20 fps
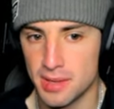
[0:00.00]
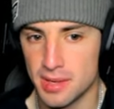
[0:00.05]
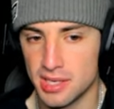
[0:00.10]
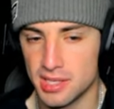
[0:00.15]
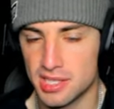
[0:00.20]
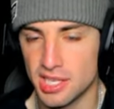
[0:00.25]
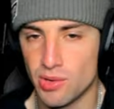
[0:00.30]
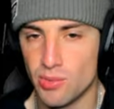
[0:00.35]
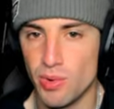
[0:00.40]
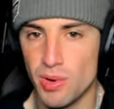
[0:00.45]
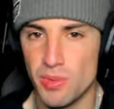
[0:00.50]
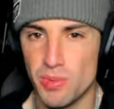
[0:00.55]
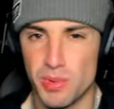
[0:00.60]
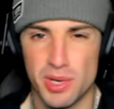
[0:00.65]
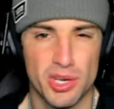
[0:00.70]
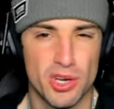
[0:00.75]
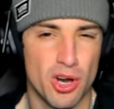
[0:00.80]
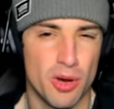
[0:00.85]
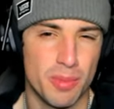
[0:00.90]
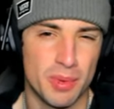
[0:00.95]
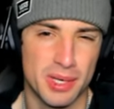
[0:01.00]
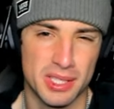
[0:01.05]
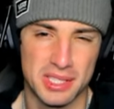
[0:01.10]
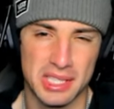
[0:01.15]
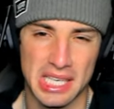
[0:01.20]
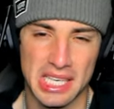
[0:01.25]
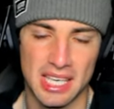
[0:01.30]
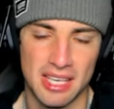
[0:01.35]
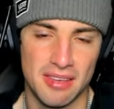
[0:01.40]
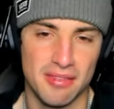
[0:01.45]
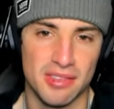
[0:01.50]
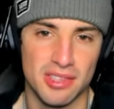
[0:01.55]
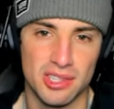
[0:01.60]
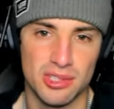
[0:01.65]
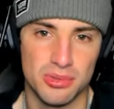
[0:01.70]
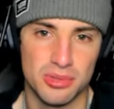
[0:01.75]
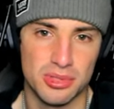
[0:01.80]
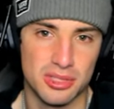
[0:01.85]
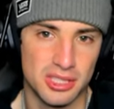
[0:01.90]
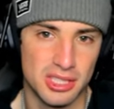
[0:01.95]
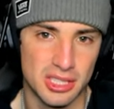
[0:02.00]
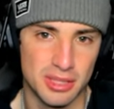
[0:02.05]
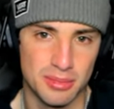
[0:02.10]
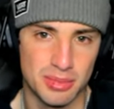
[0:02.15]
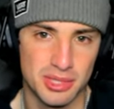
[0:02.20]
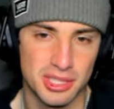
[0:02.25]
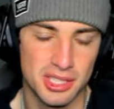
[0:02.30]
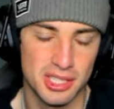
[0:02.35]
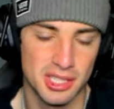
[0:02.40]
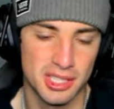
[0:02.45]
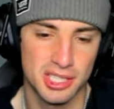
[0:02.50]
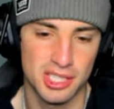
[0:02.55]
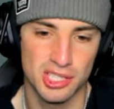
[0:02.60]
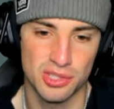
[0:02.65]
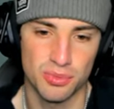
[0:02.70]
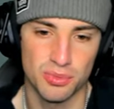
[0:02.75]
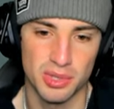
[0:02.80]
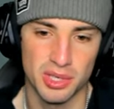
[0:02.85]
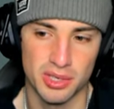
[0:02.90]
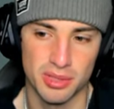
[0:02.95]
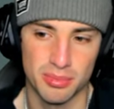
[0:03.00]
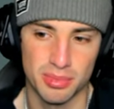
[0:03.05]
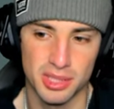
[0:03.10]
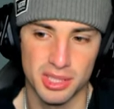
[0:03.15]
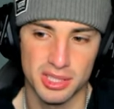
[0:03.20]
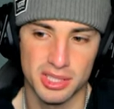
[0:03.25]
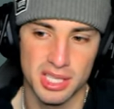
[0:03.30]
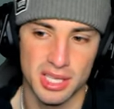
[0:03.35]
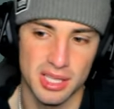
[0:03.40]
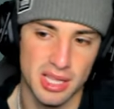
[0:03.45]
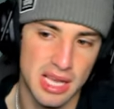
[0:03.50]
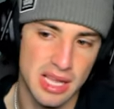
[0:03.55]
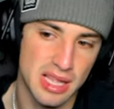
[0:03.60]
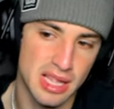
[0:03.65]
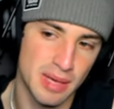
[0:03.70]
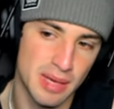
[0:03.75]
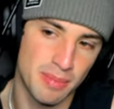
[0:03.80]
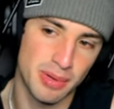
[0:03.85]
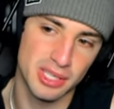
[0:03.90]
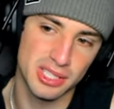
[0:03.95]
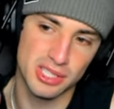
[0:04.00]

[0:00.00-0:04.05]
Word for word: It's like weird when you go up against like Eeveelution teams. It's just weird because they play